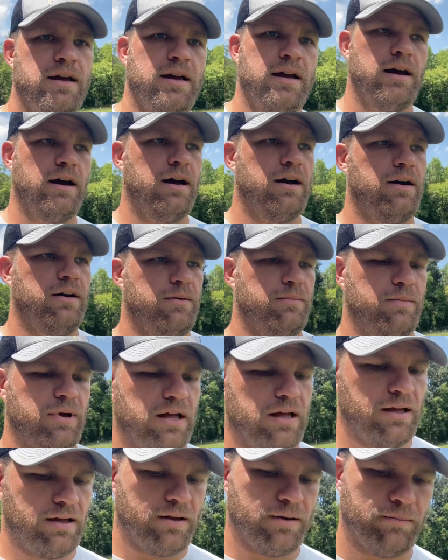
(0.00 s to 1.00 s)

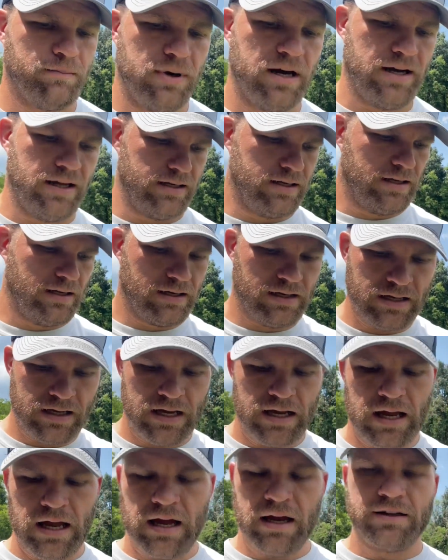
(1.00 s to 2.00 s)
But
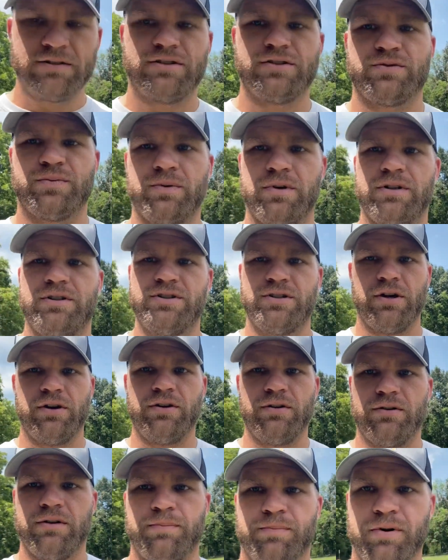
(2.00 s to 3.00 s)
just wanted to show
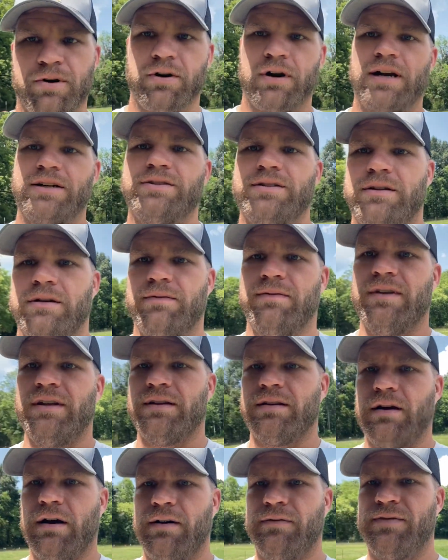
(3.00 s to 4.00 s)
you the progression
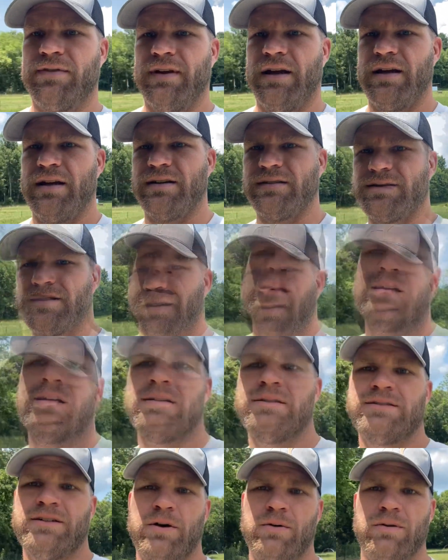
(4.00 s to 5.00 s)
of things.
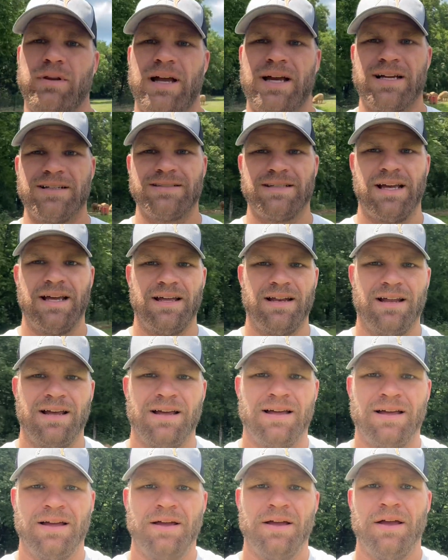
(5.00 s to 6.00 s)
So like I said,
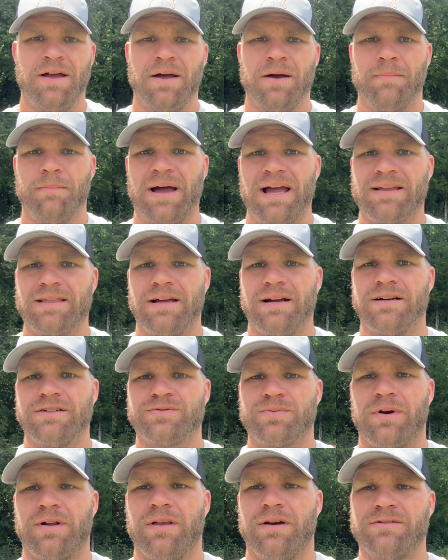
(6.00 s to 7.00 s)
back there is
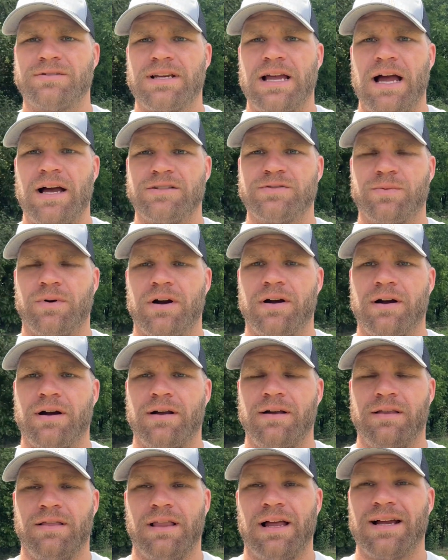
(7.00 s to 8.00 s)
where those guys were.
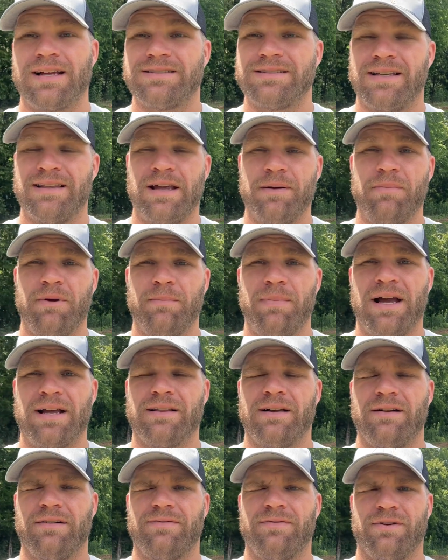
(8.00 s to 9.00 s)
Like I said, they've been back
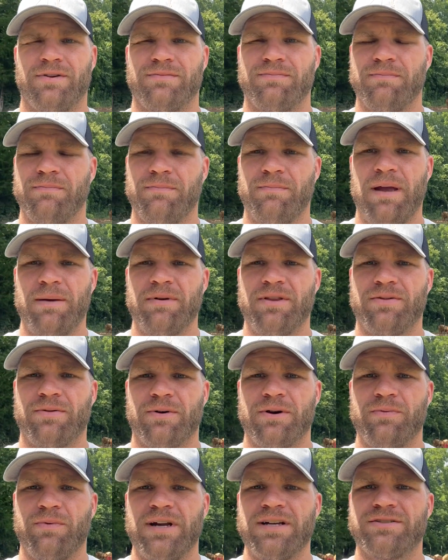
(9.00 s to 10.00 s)
there for maybe 3
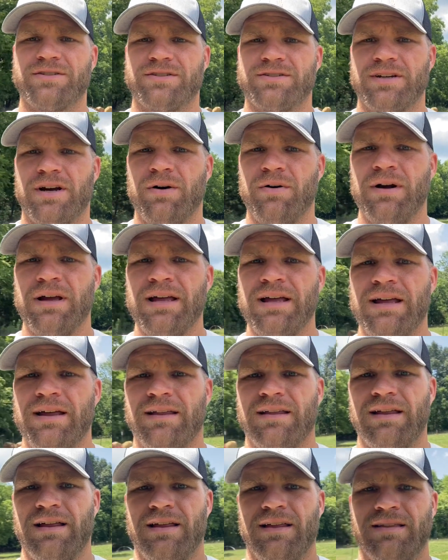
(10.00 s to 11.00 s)
weeks or so.
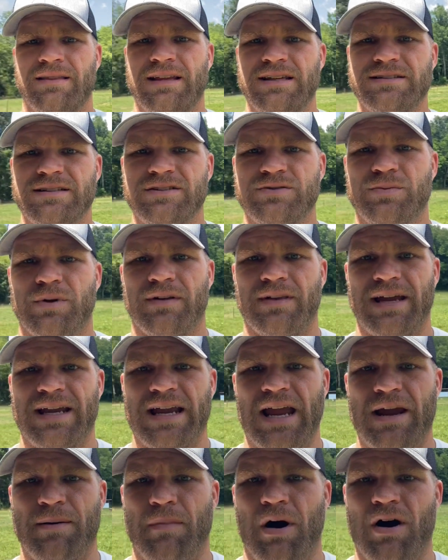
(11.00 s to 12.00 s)
This is where they
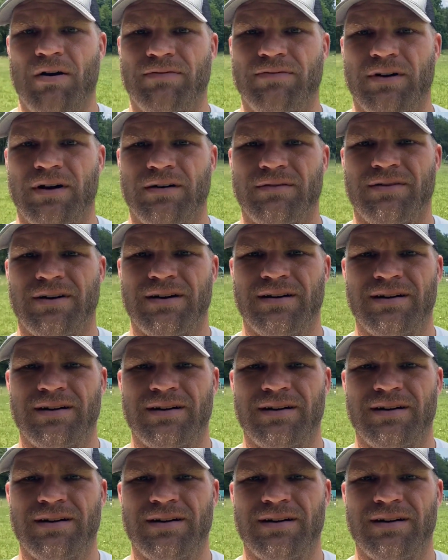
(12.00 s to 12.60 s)
came off of.